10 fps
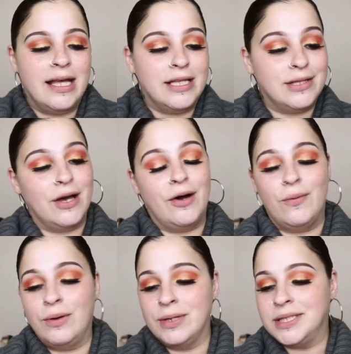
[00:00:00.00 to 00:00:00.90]
So
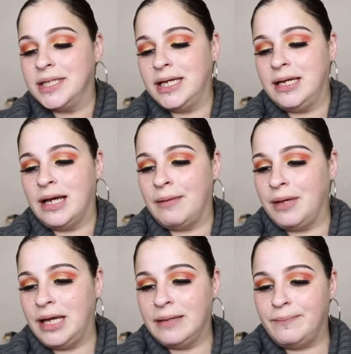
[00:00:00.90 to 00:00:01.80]
we will see. I
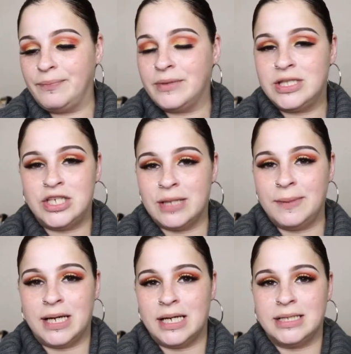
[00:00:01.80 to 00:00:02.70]
mean, just
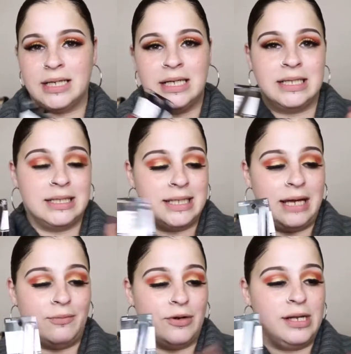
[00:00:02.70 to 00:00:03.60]
because it's the
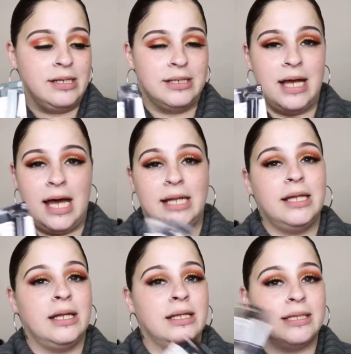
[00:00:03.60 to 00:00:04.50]
same brand as
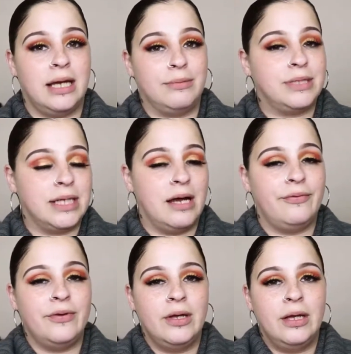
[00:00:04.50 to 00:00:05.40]
that and the same
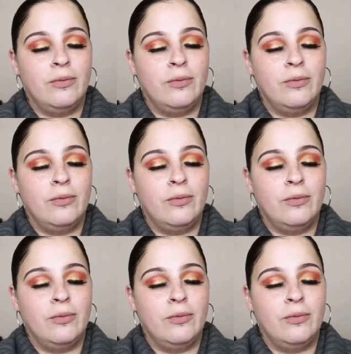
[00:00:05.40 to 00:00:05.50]
stuff,